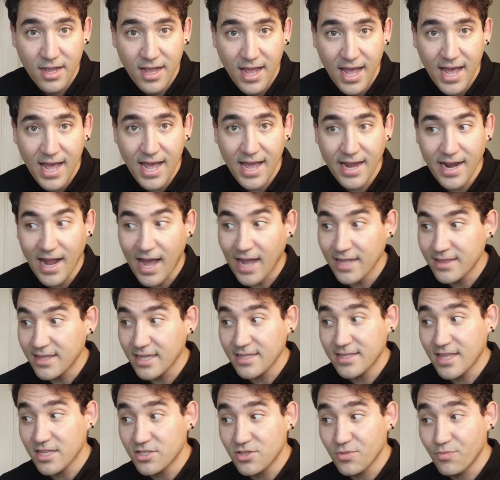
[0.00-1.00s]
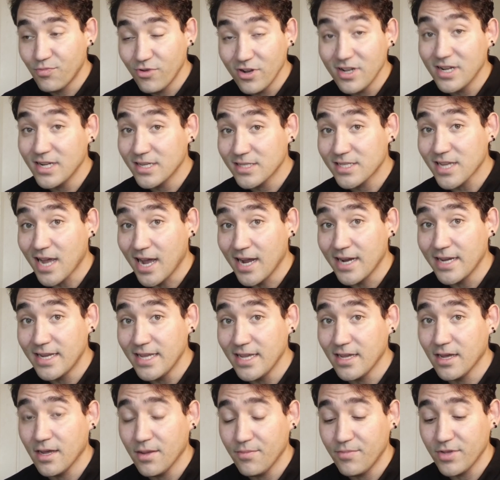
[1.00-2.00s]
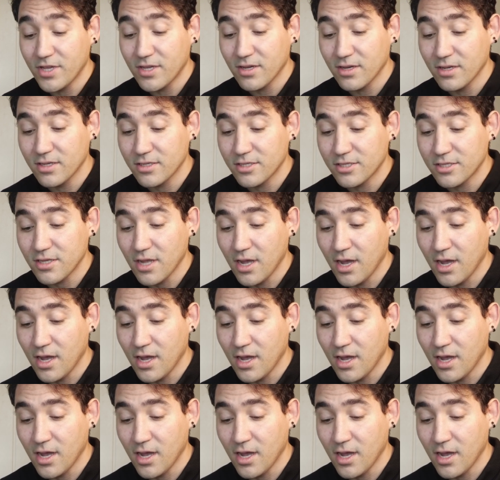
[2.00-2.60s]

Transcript: And I think that's a brilliant idea, because